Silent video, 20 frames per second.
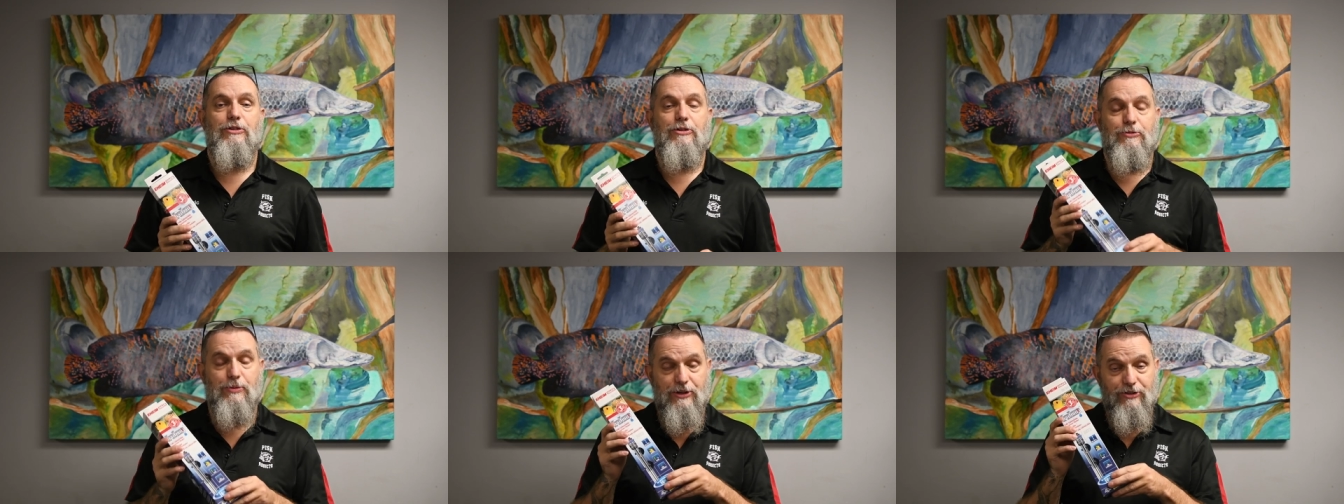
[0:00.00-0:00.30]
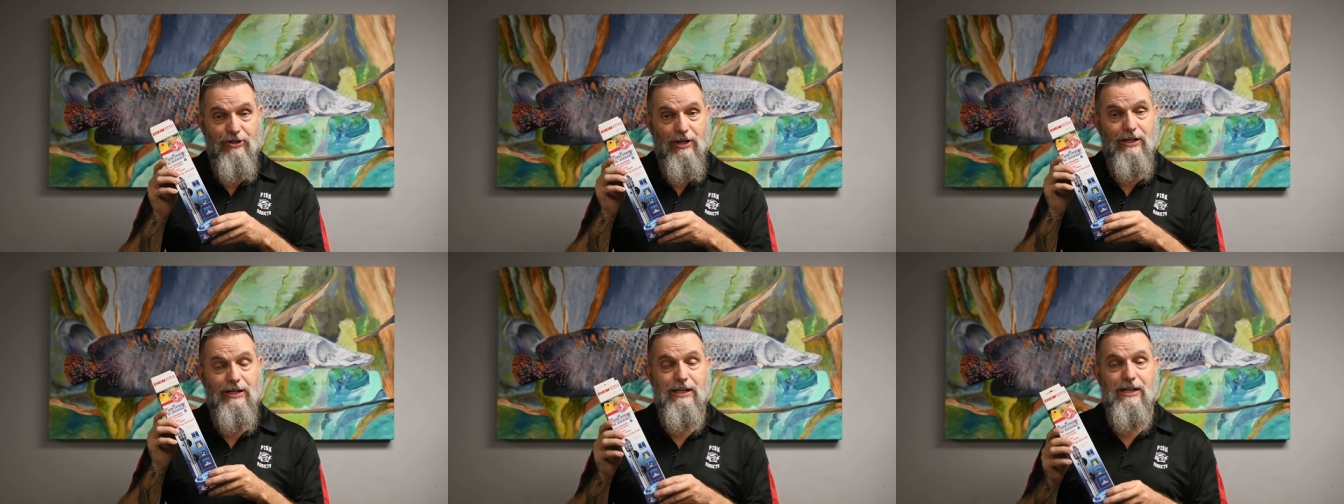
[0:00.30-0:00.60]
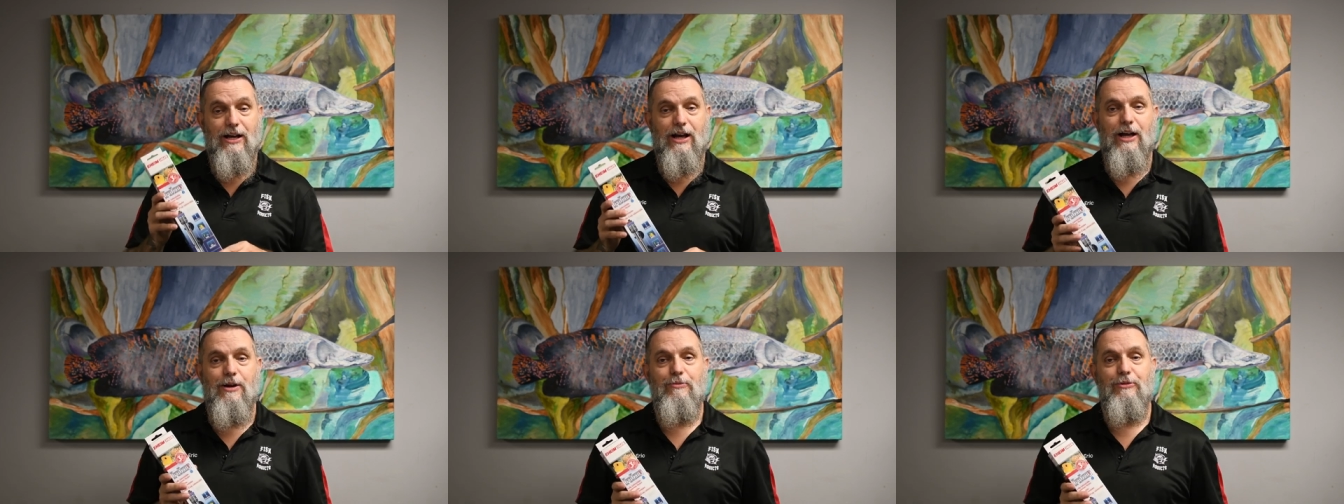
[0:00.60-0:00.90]
especially on the
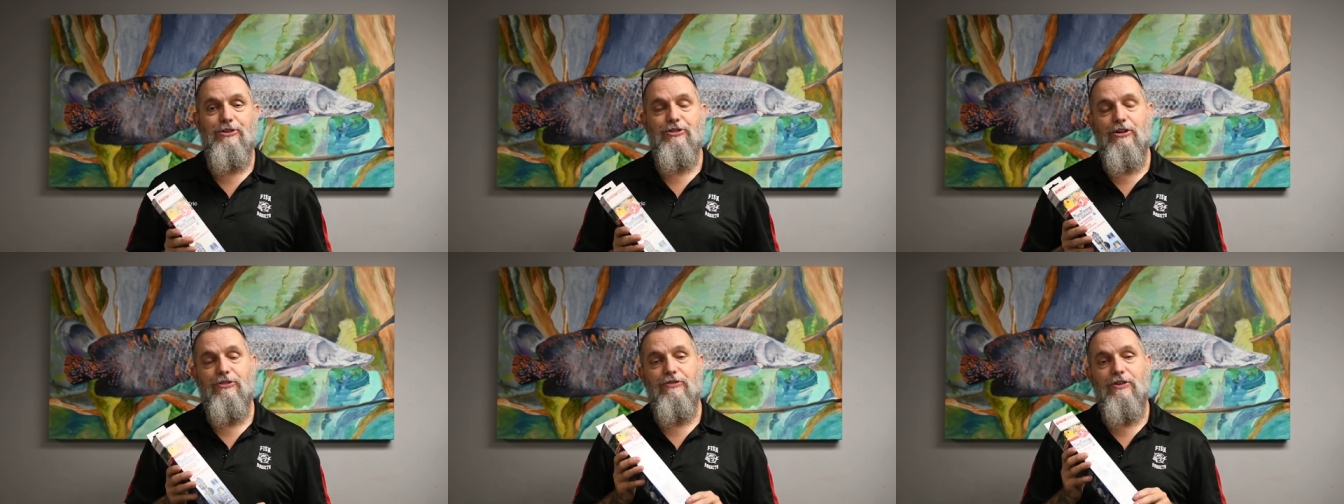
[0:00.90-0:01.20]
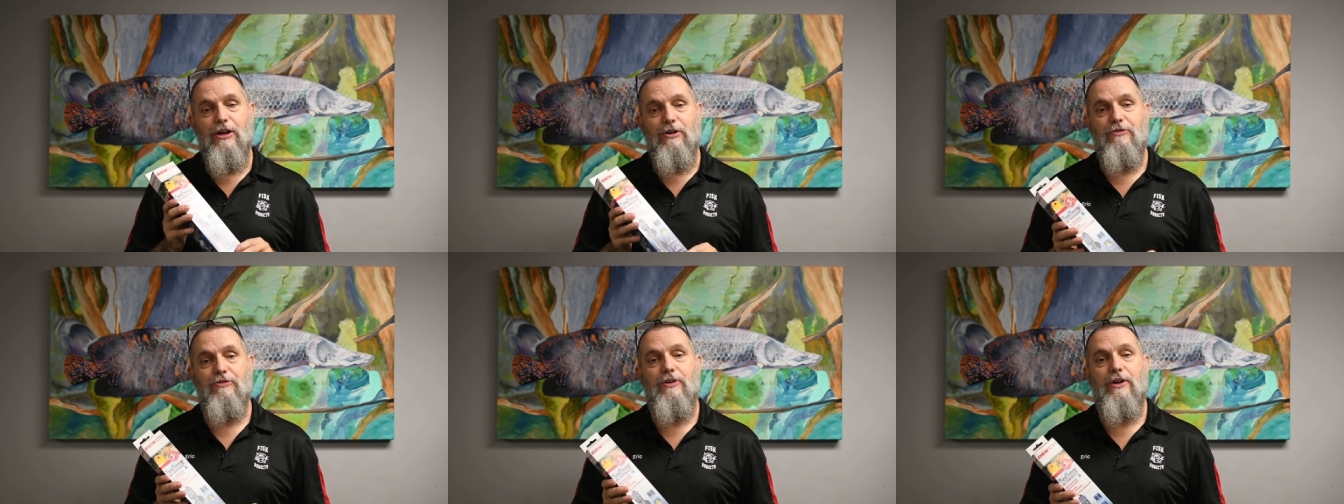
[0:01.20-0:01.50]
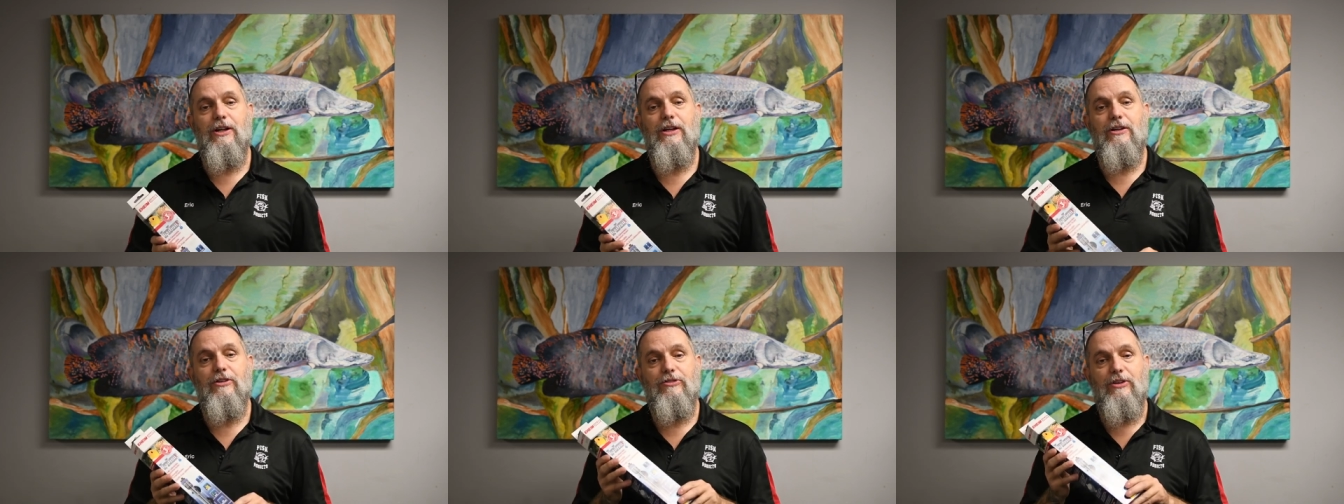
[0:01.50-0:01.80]
Eheim, which I found
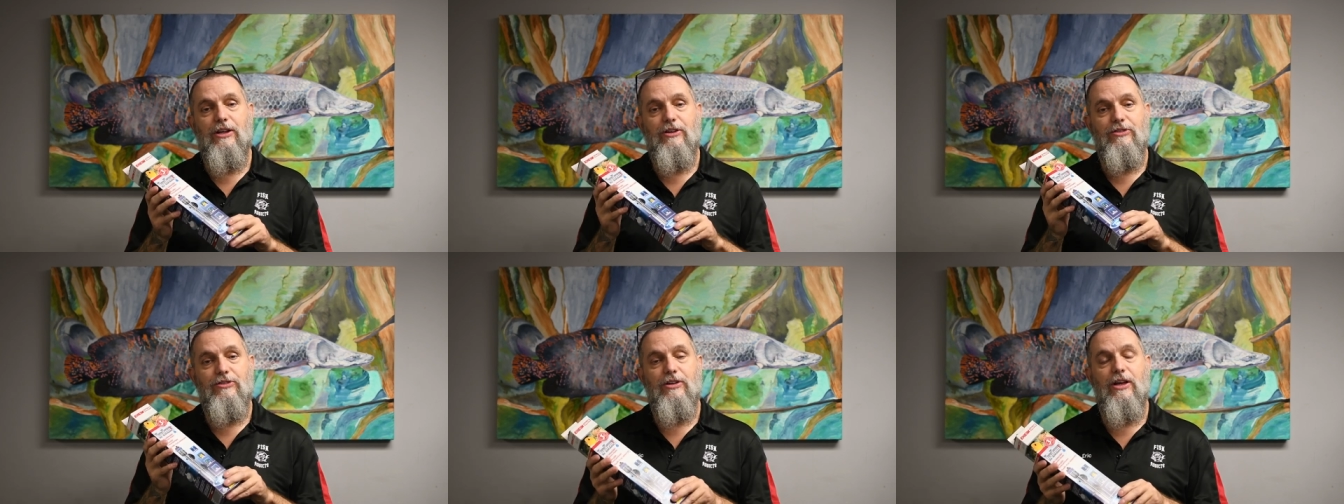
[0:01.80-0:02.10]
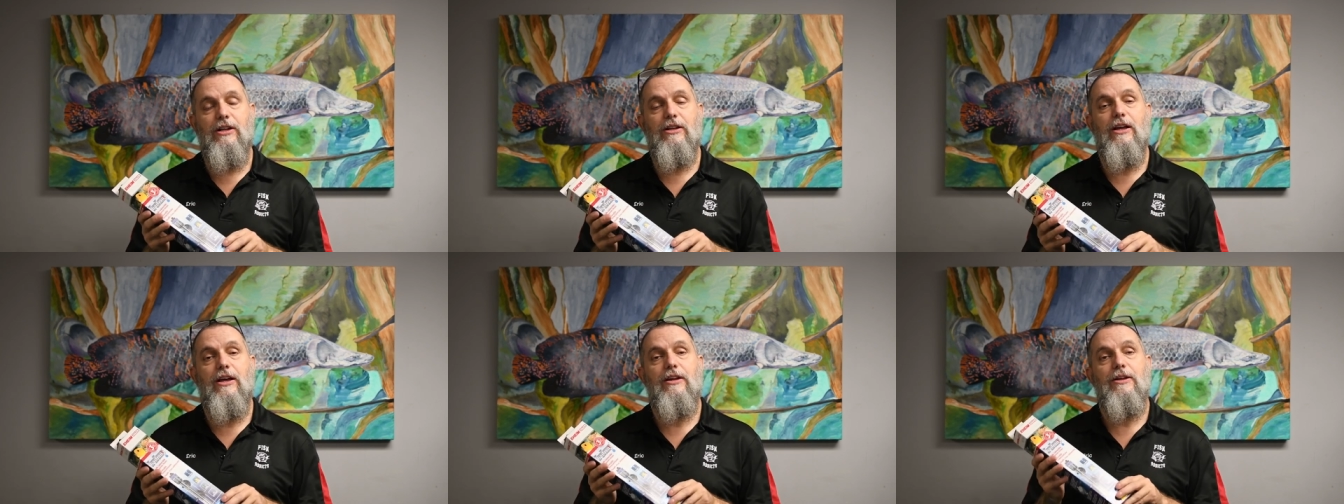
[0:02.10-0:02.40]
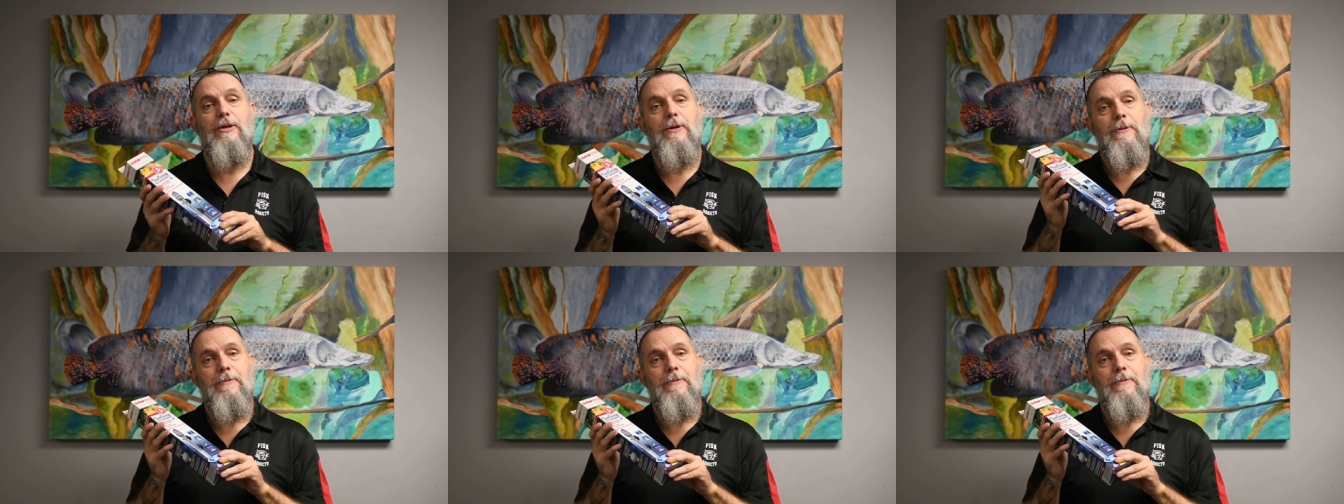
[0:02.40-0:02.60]
funny because they said that